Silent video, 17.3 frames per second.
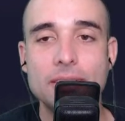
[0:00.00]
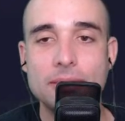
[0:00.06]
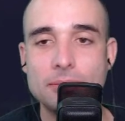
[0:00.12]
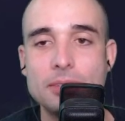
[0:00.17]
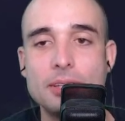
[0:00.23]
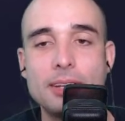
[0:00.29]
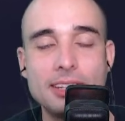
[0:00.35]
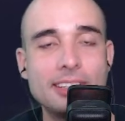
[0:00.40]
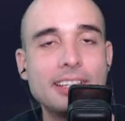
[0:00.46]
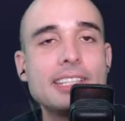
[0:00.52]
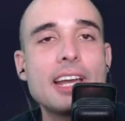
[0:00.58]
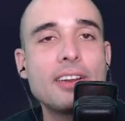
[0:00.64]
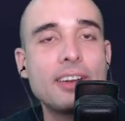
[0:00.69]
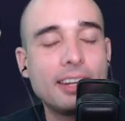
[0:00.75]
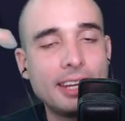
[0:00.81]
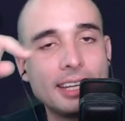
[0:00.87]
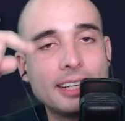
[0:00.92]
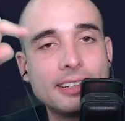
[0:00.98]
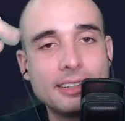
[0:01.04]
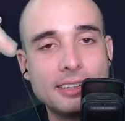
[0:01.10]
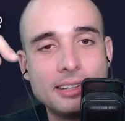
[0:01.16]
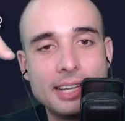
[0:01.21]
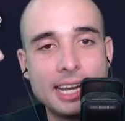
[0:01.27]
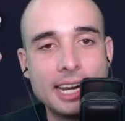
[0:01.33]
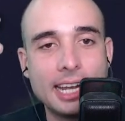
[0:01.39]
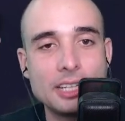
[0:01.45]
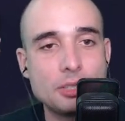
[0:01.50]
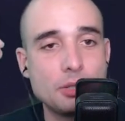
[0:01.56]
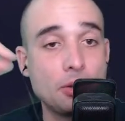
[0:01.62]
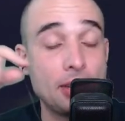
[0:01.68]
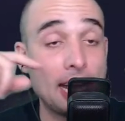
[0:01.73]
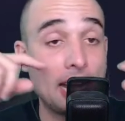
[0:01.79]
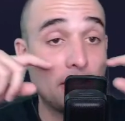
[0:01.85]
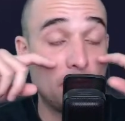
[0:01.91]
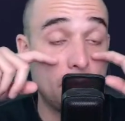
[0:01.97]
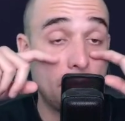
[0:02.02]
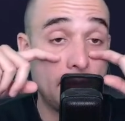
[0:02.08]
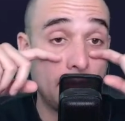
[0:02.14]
you could sit down and like kind of get to know the alphabet,